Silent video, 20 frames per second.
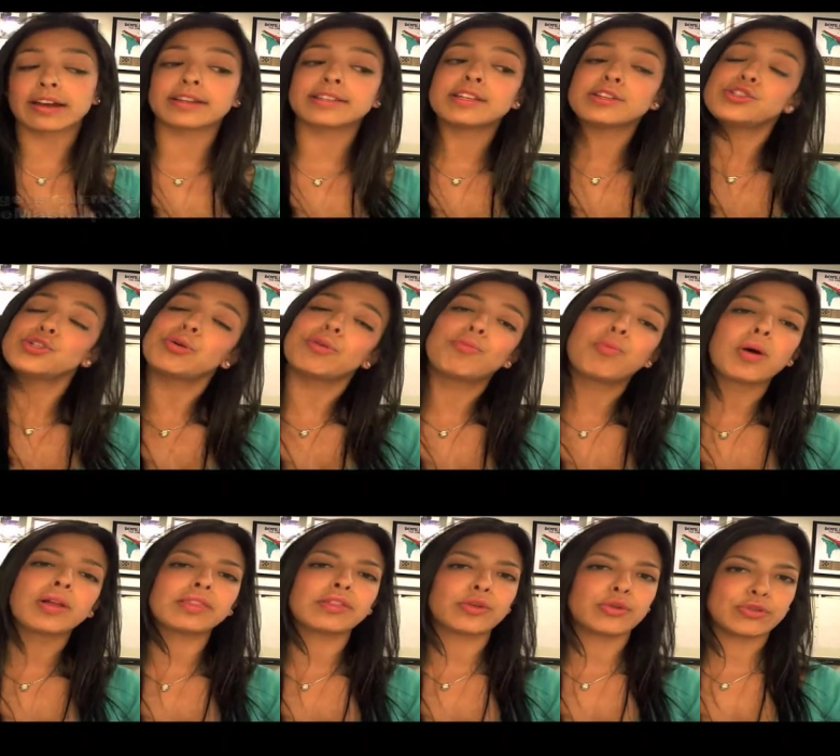because they do have
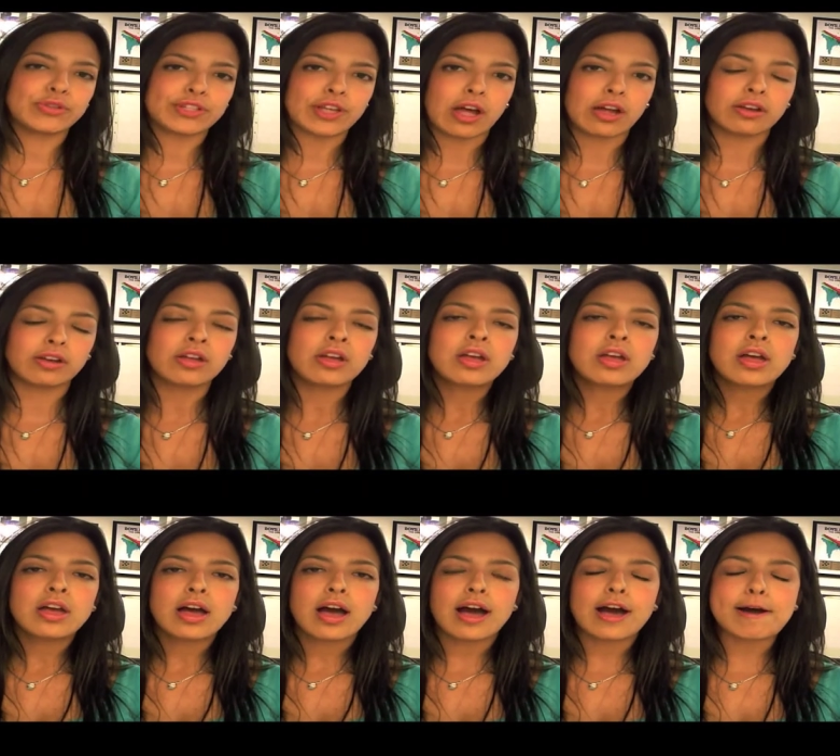one little son,
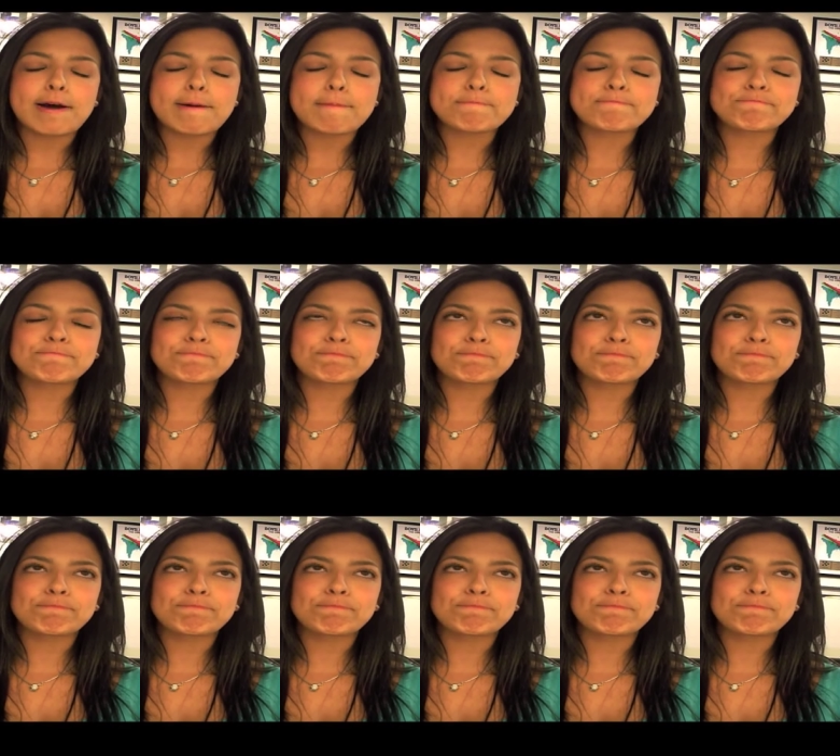um,